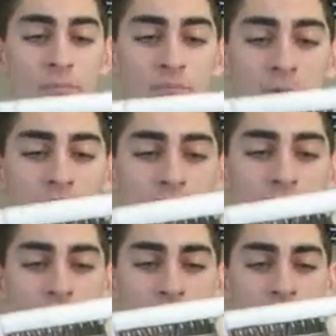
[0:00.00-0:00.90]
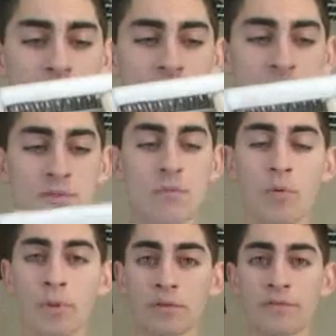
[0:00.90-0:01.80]
But, yeah, so I
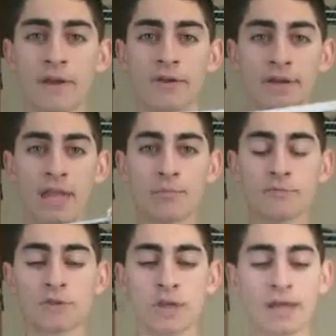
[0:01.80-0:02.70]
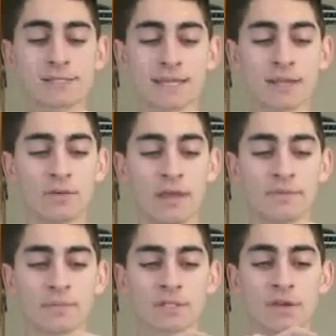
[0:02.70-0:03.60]
won't be able to fire it on camera for you guys, and I don't have
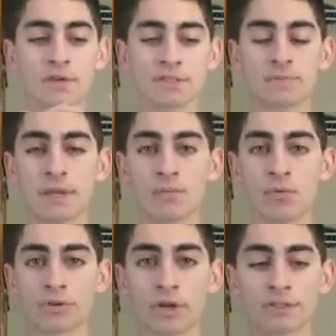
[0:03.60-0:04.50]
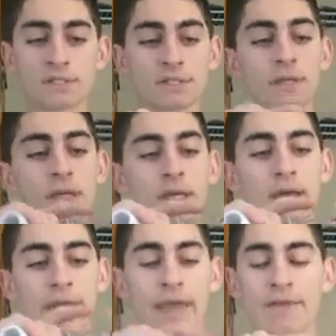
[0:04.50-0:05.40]
any materials to make more darts.
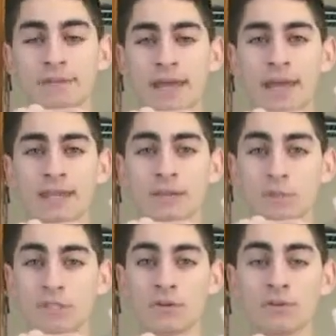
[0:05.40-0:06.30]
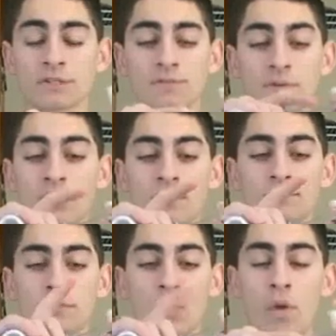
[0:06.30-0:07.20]
I haven't had any materials for
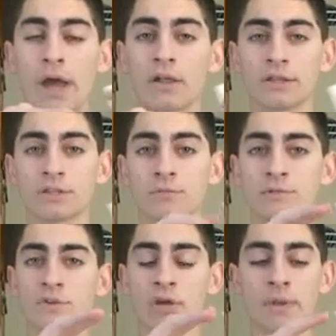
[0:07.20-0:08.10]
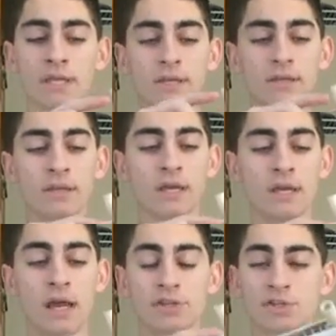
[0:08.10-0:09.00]
a while in terms of dart making.
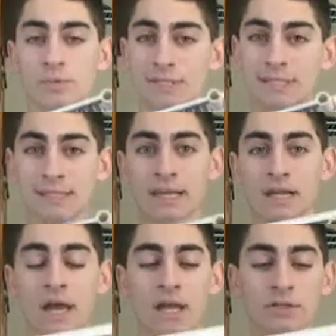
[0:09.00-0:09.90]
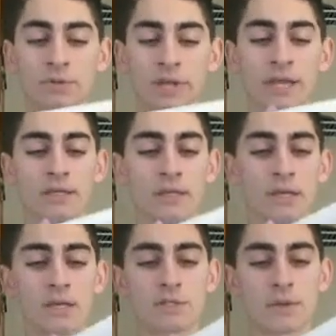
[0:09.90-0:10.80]
I just recently got hot glue again,
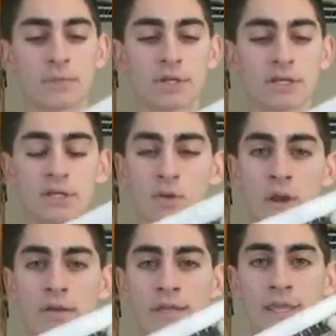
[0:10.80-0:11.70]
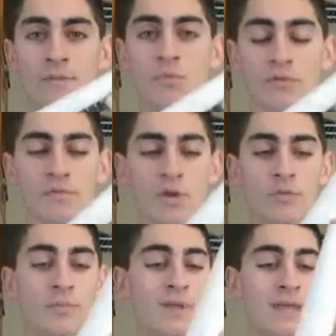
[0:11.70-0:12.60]
so I'm going to need to go out and get more
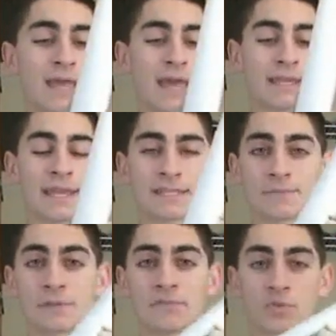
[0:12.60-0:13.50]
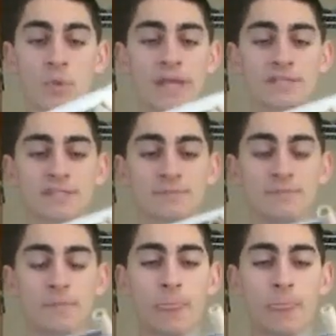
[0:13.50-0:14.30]
foam and get some different weights.